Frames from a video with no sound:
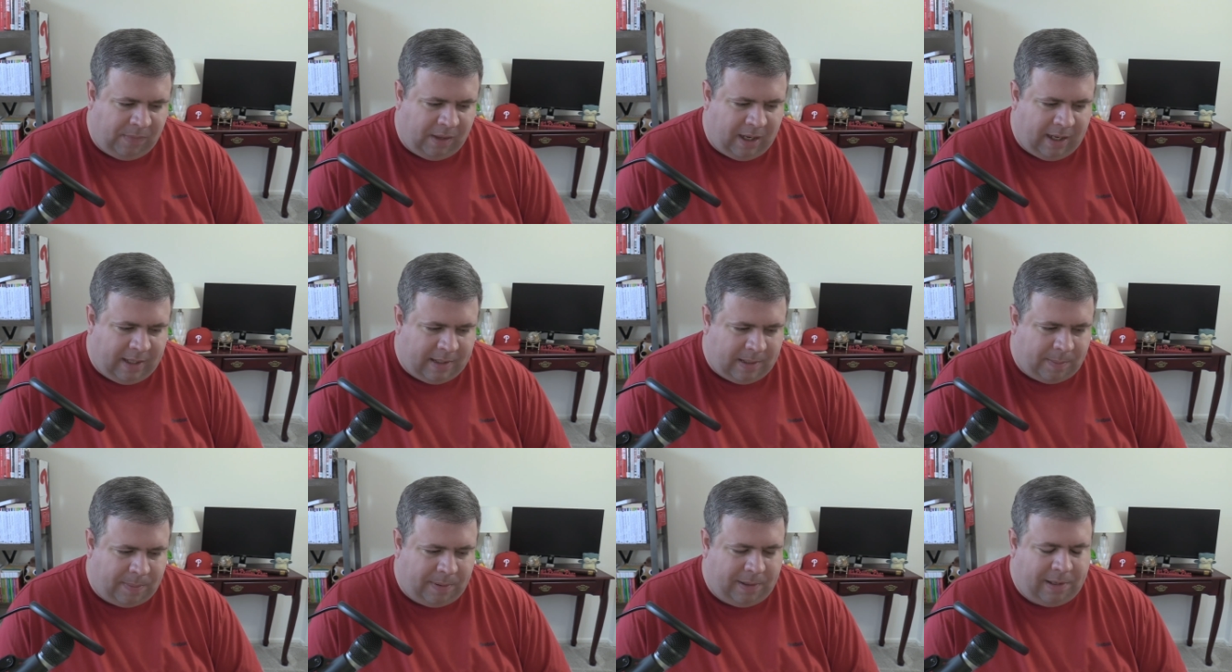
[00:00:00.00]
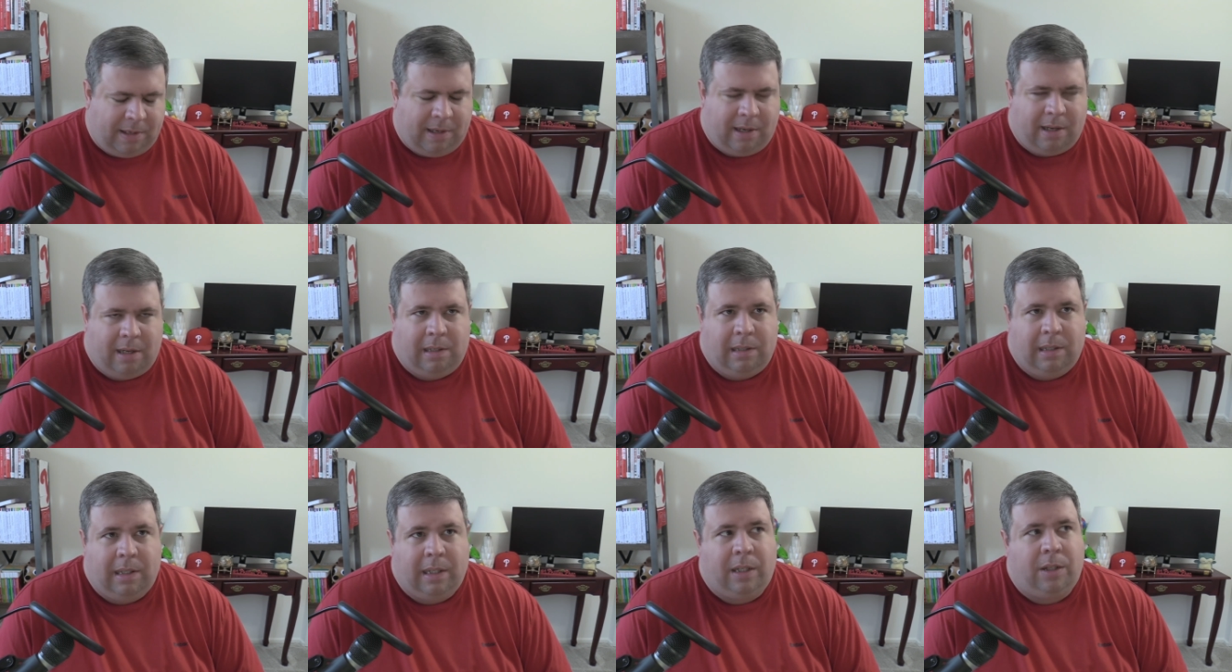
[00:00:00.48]
It's a
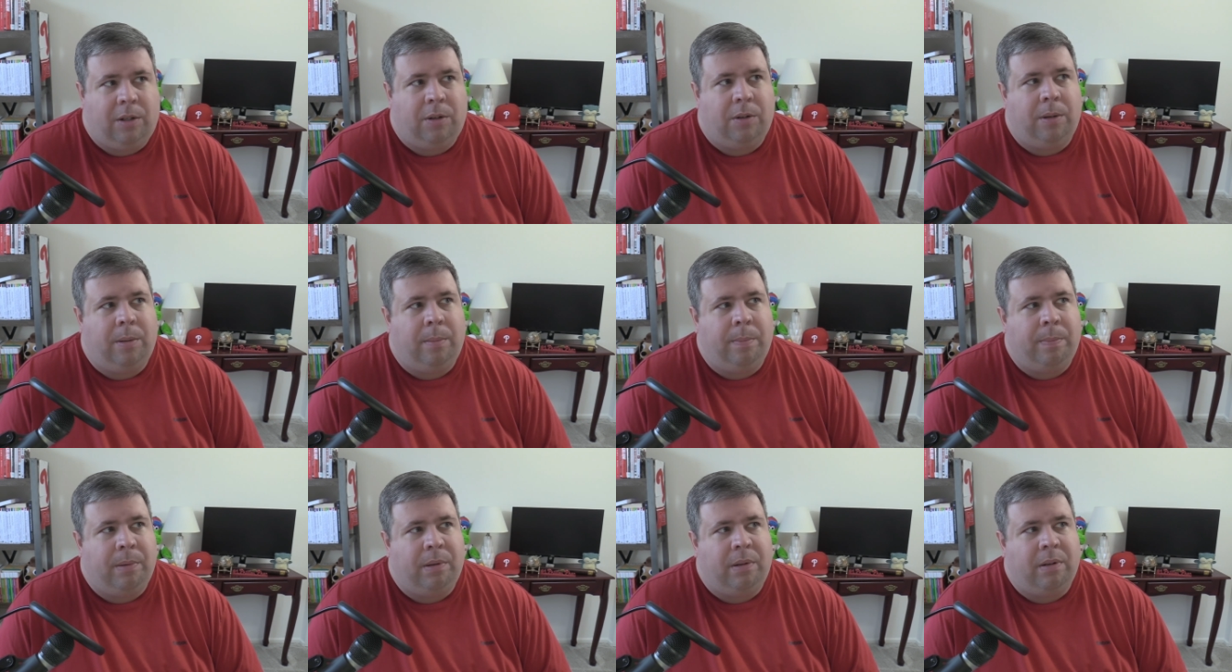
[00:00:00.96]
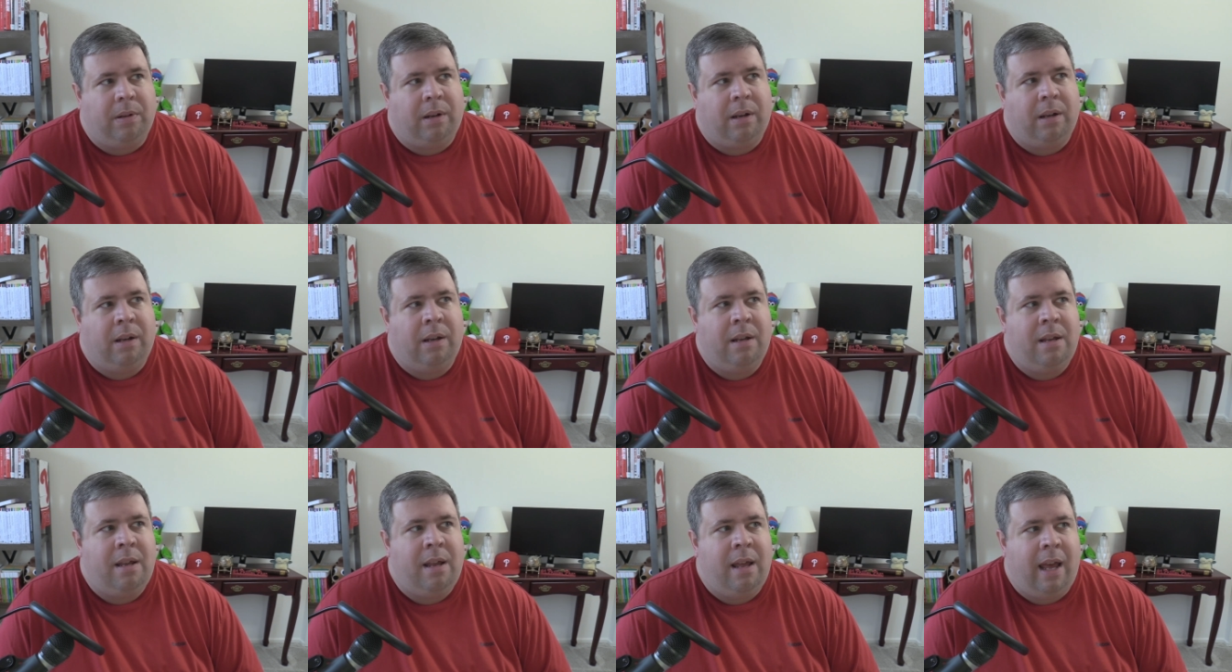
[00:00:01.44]
particularly good book
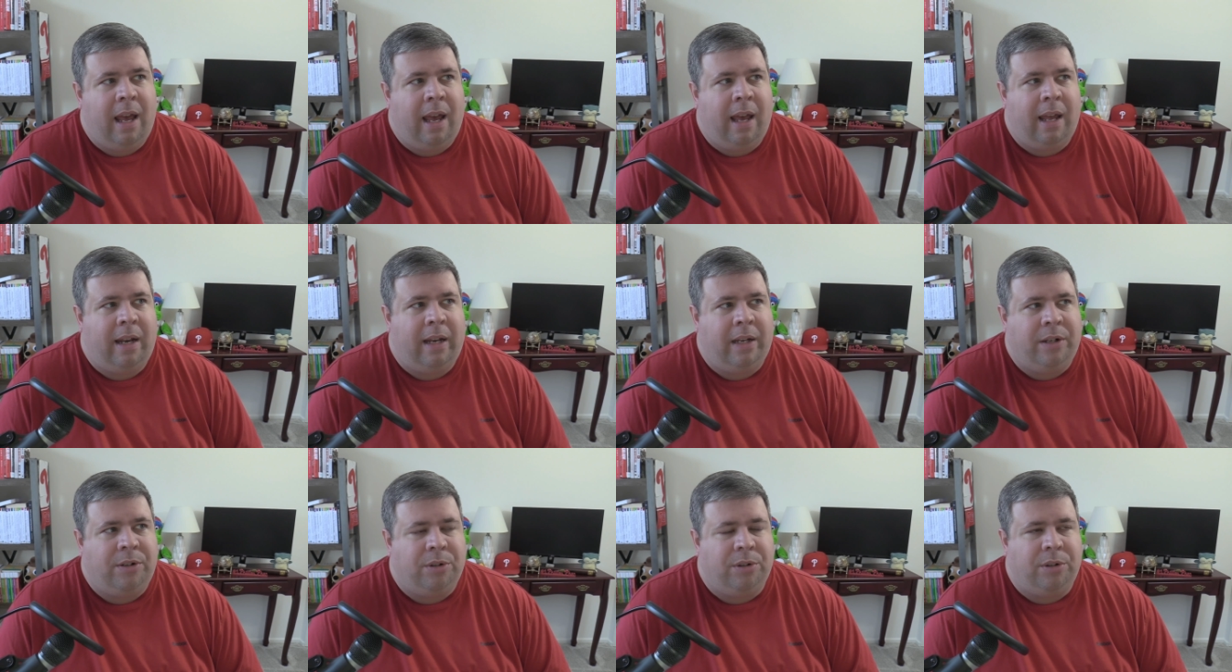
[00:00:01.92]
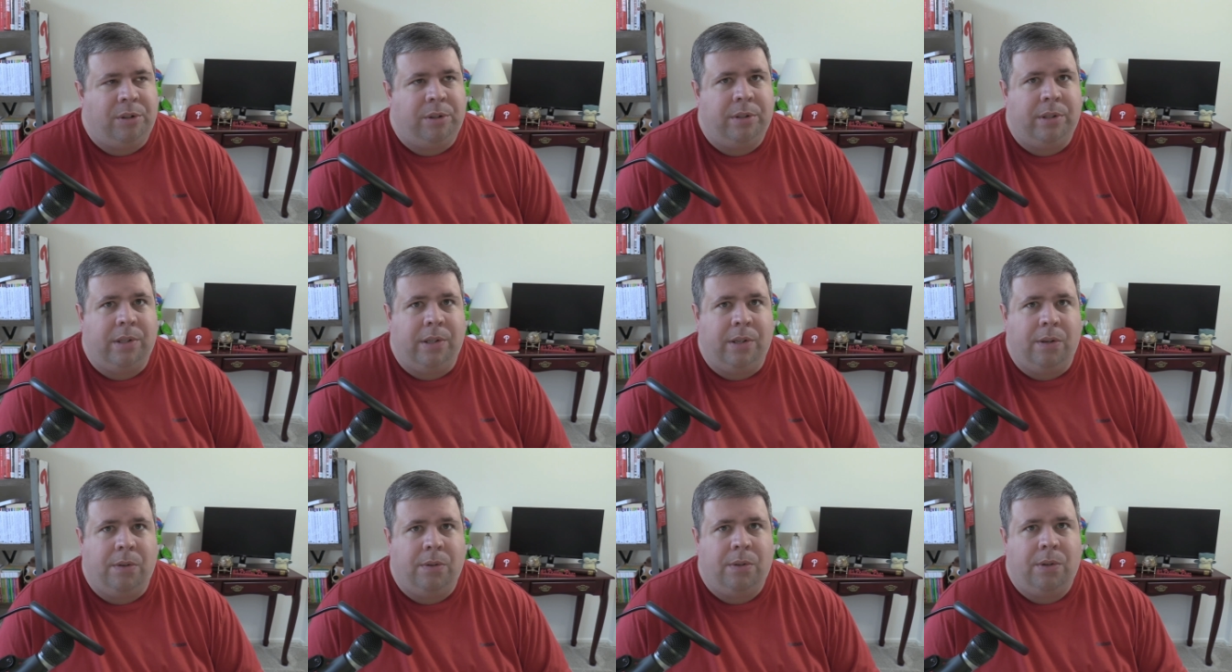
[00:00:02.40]
at
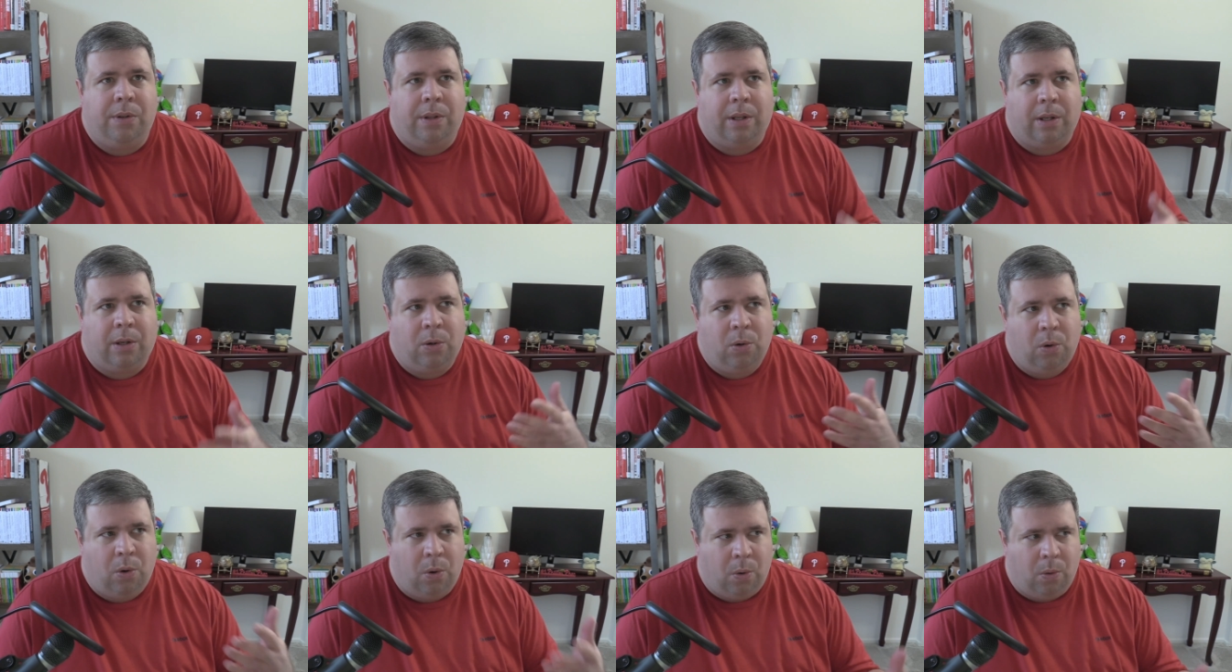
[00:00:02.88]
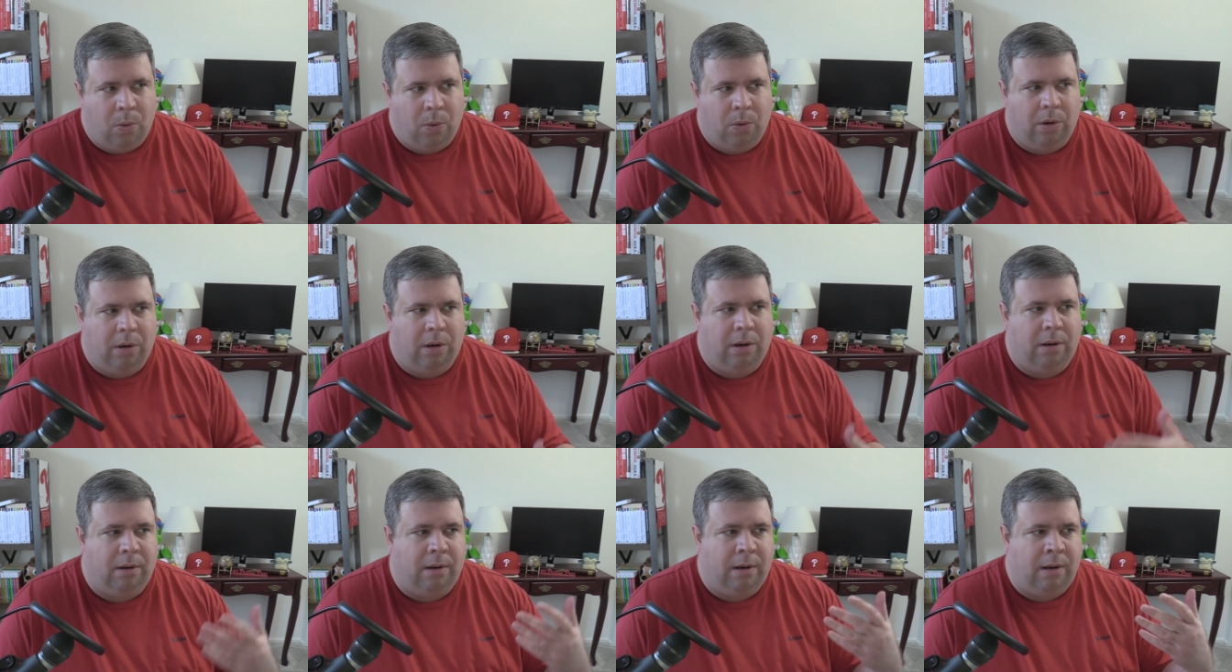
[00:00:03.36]
introducing you to the
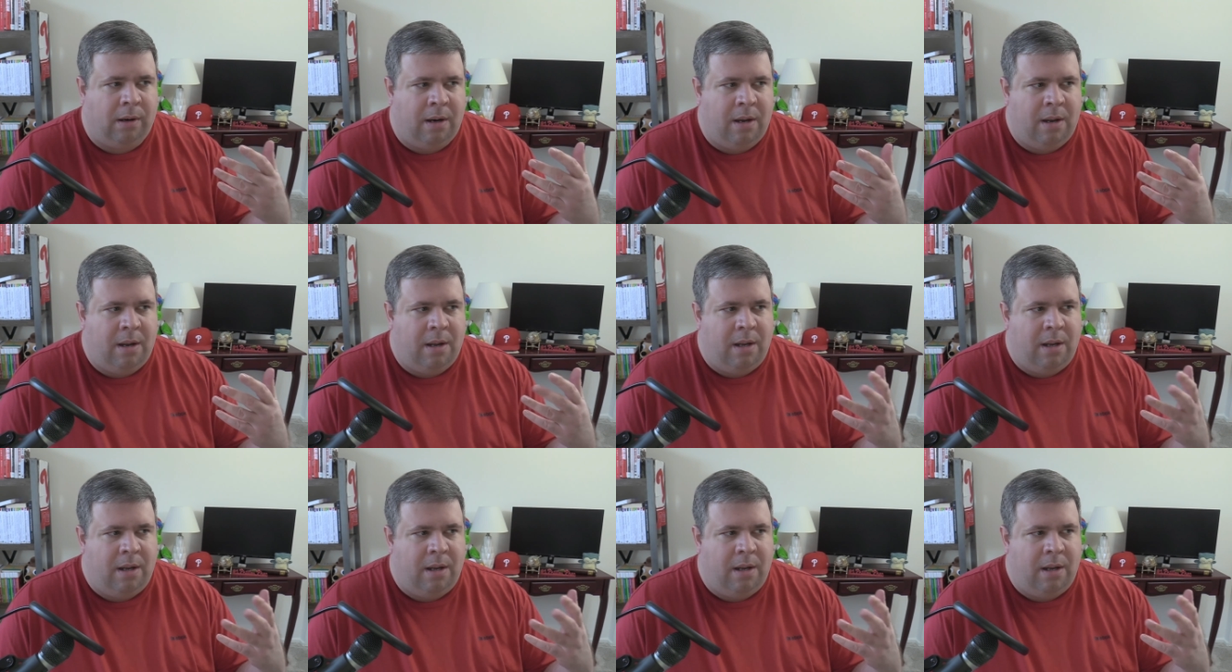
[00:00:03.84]
core